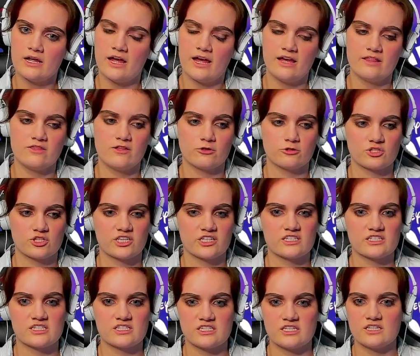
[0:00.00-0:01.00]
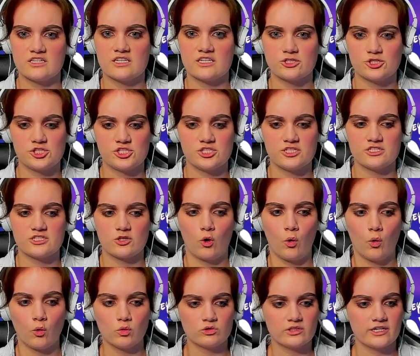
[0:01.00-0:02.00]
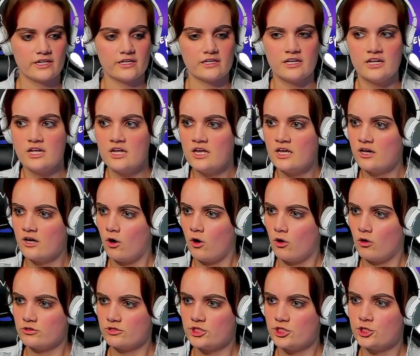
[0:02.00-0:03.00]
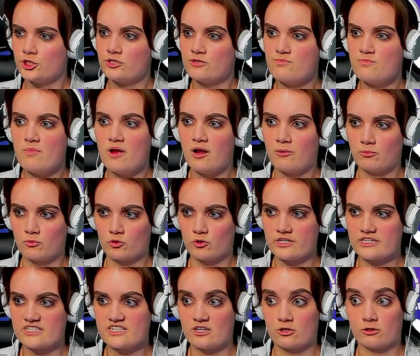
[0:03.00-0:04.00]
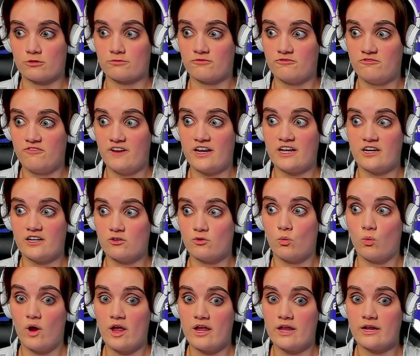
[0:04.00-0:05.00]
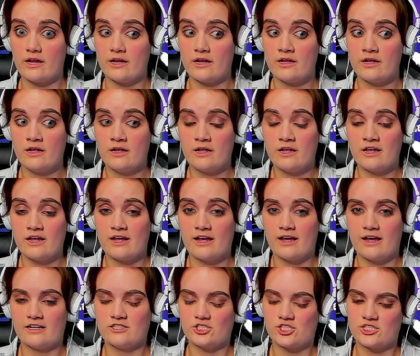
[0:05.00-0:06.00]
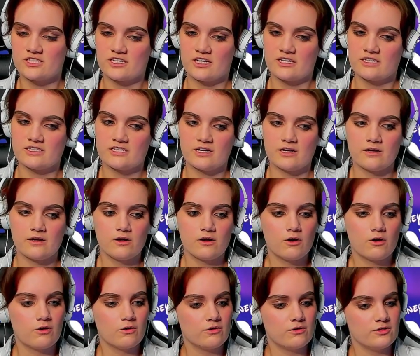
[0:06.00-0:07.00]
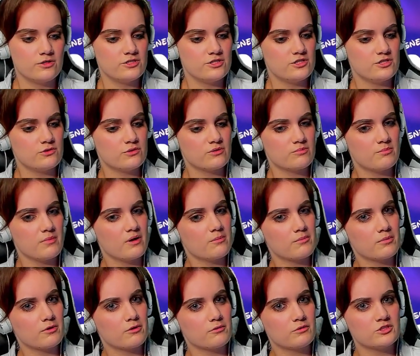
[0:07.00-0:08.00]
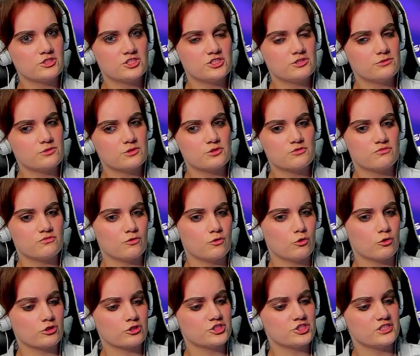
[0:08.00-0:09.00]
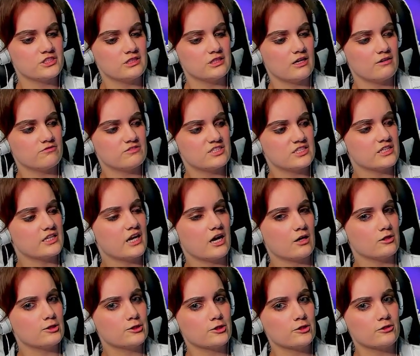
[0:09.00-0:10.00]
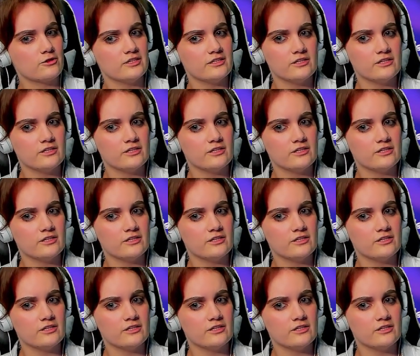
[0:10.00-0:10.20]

And there's like a scene that she's holding, all the good memories are fading away. And she's like saying, oh, do you remember when she was 4, she loved color?